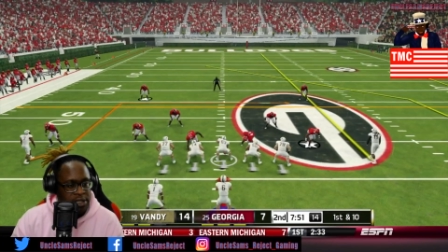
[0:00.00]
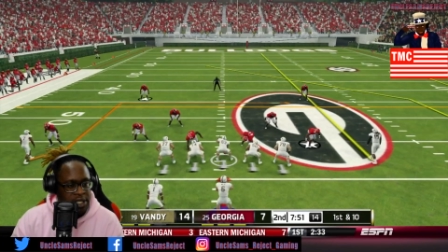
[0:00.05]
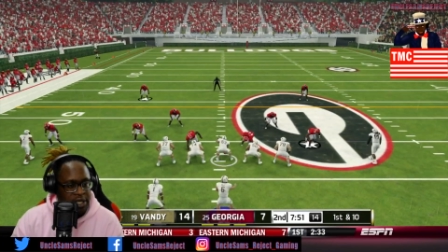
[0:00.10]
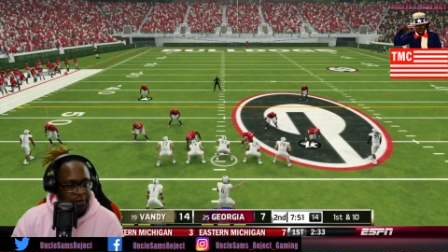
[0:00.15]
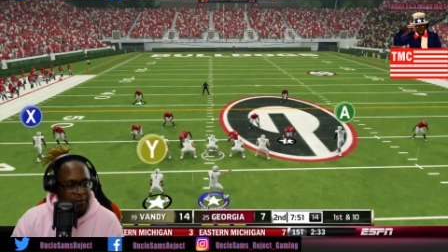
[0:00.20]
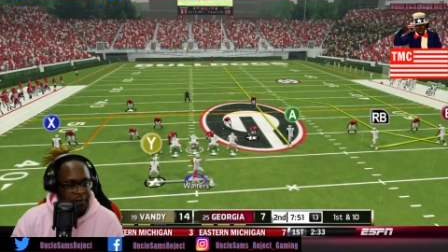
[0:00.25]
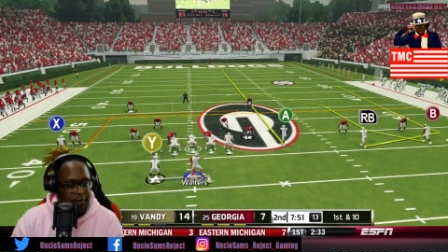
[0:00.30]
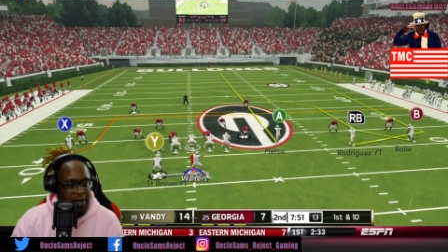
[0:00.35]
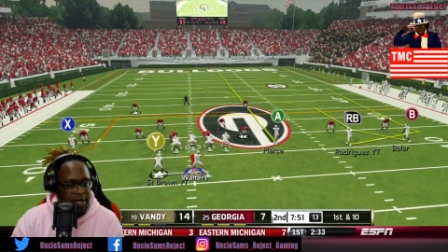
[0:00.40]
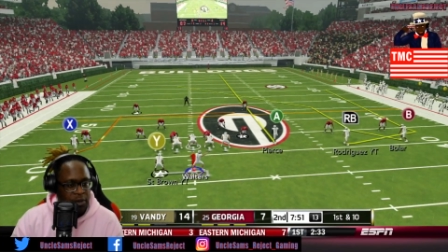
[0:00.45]

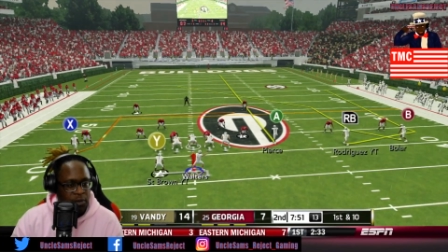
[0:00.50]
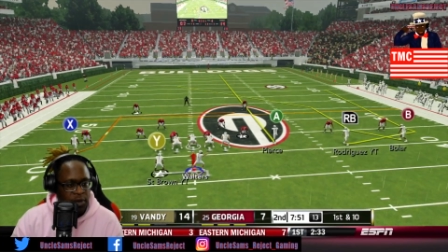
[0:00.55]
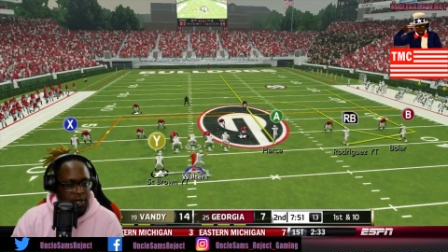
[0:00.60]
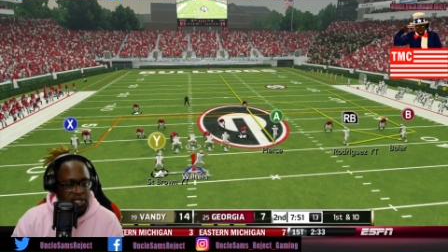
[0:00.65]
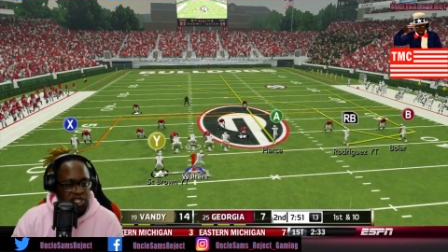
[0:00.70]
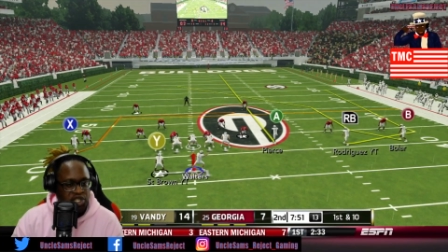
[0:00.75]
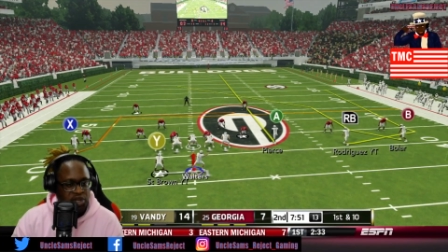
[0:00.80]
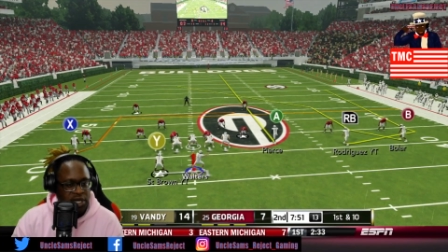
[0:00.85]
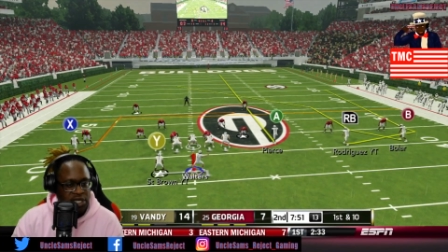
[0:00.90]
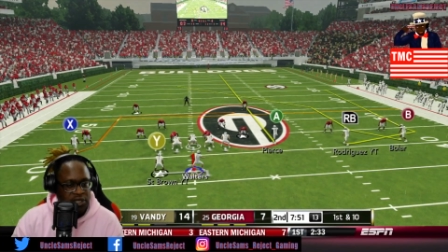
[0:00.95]
See if we can, we
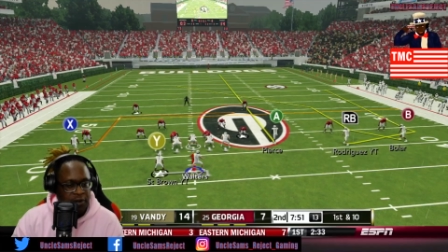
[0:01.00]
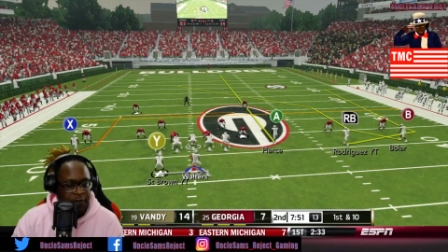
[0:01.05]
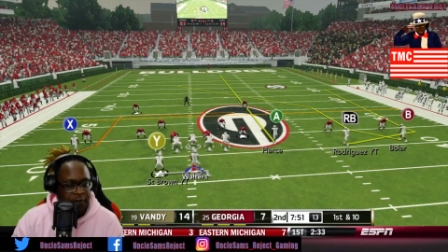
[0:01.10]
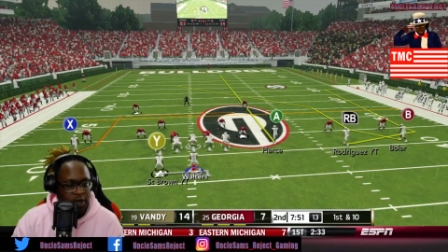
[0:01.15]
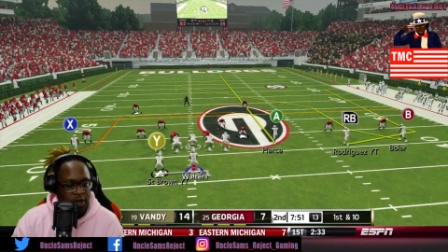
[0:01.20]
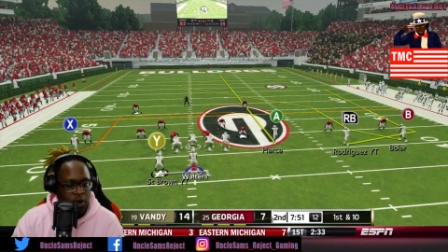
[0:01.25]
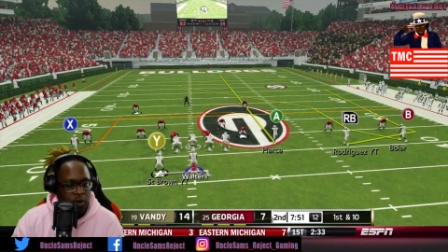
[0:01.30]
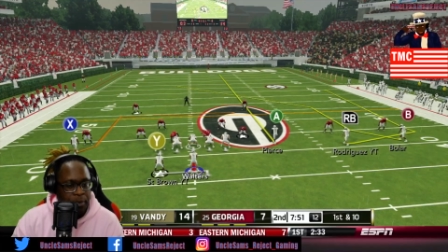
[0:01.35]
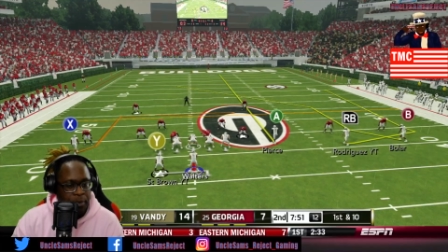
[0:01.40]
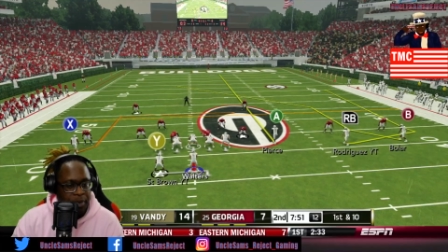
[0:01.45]
can stretch the
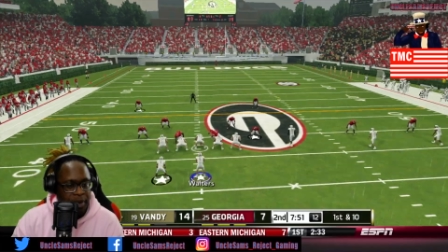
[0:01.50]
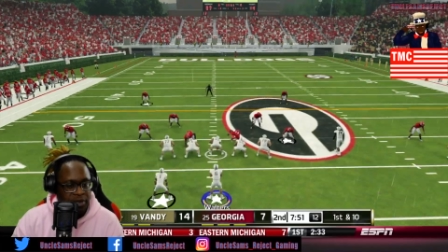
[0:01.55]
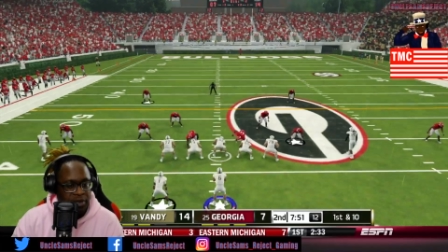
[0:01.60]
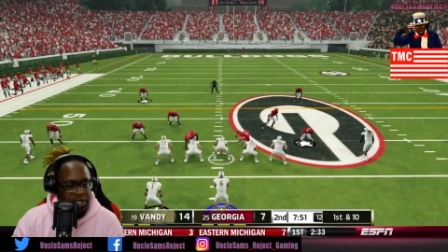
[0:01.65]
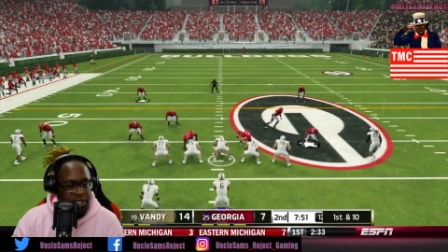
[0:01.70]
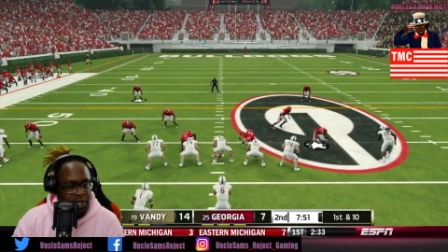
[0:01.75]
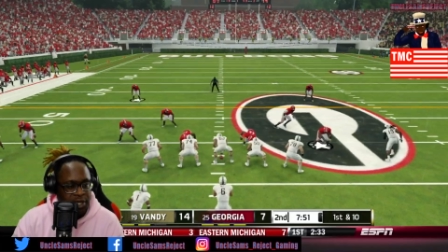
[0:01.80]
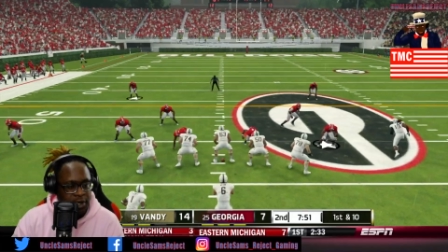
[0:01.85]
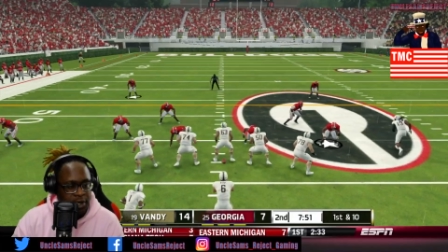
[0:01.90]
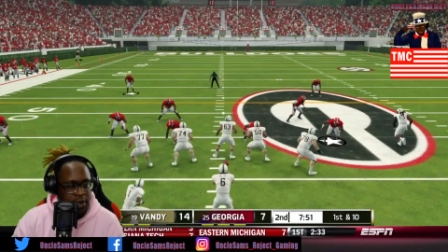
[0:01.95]
field with
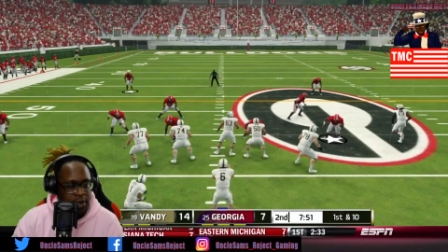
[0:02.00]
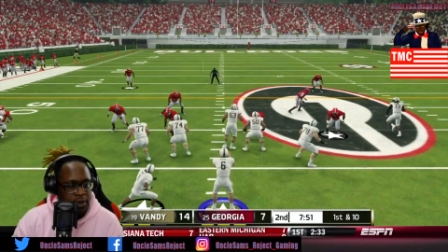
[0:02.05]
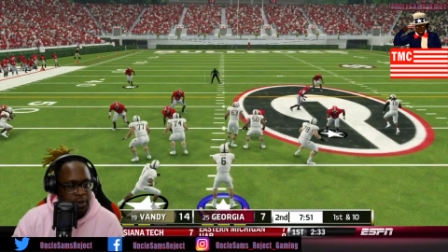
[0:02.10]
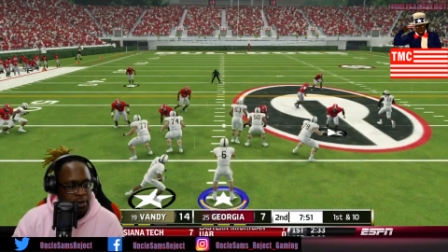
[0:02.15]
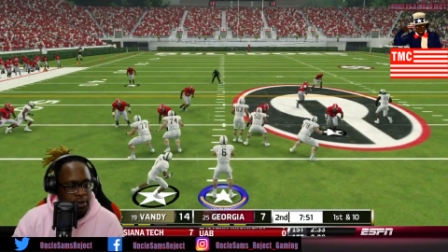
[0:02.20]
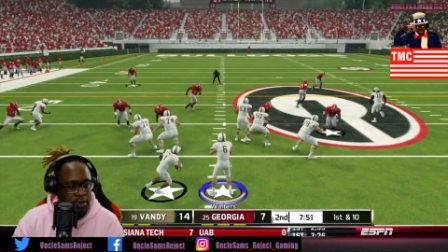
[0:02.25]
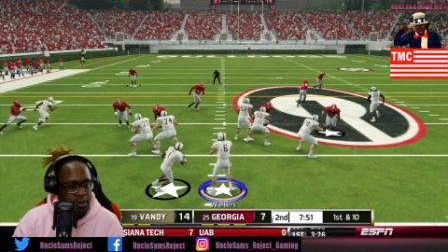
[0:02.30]
Pierce here.